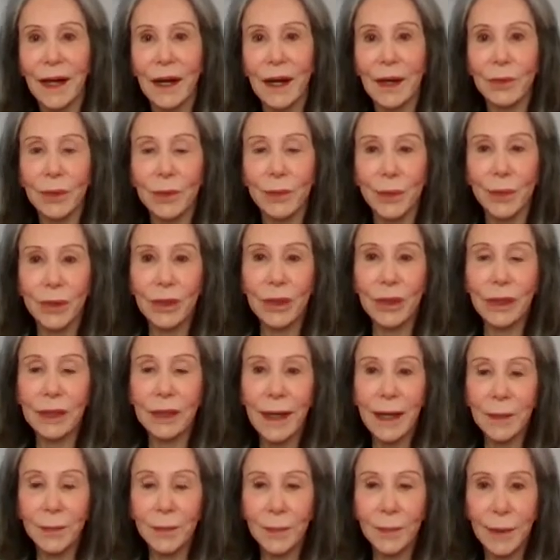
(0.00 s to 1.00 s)
I would put
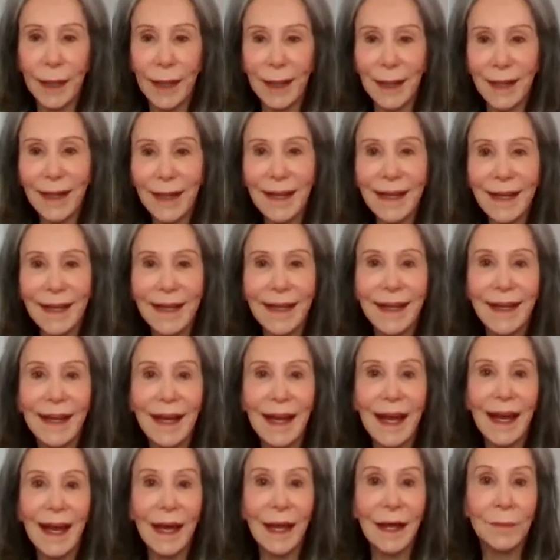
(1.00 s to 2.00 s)
it on bake
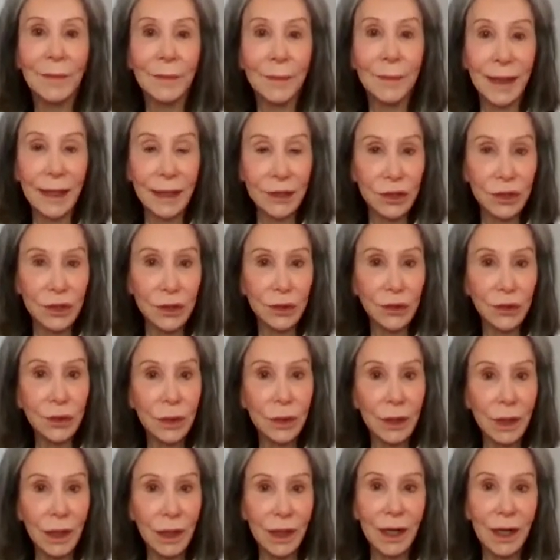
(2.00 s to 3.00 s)
and make
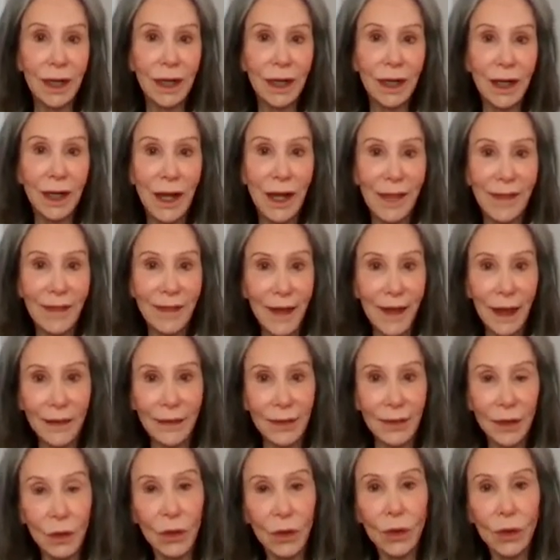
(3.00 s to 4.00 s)
sure
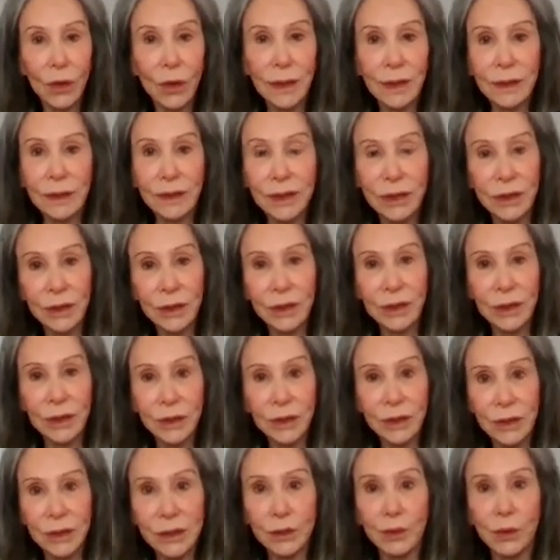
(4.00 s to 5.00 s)
that the whole
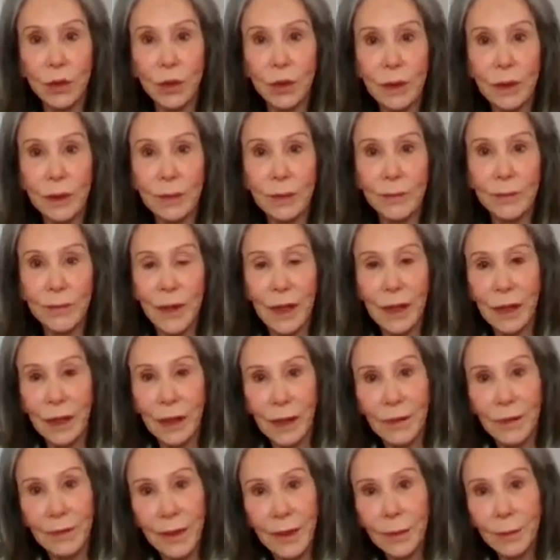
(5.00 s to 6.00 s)
interior is warm
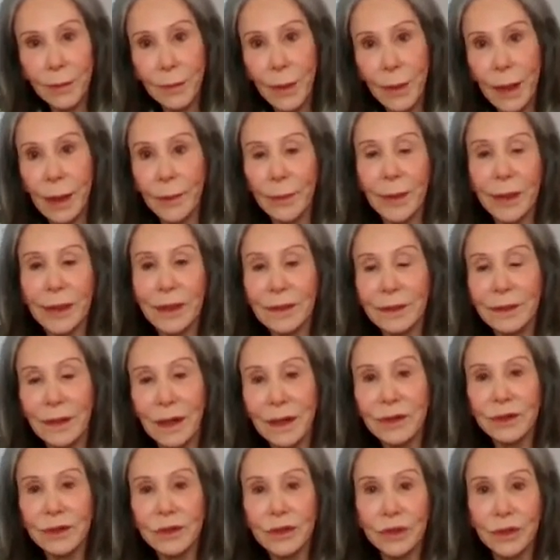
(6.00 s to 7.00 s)
and then pop it
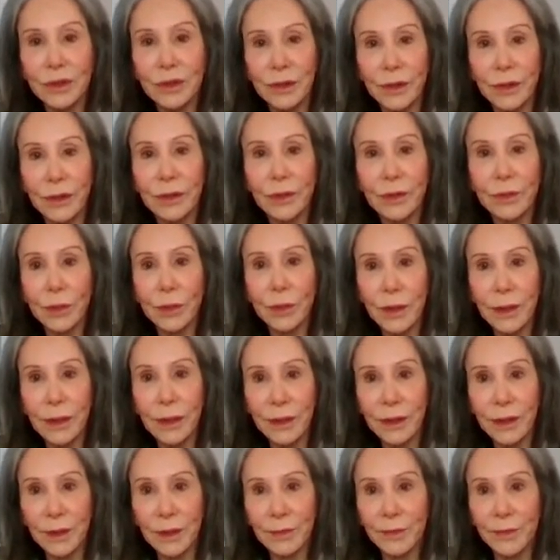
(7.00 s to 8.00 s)
under the
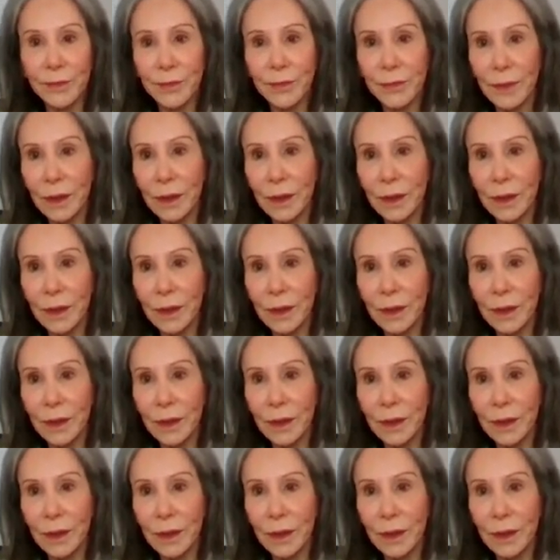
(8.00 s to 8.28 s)
broiler.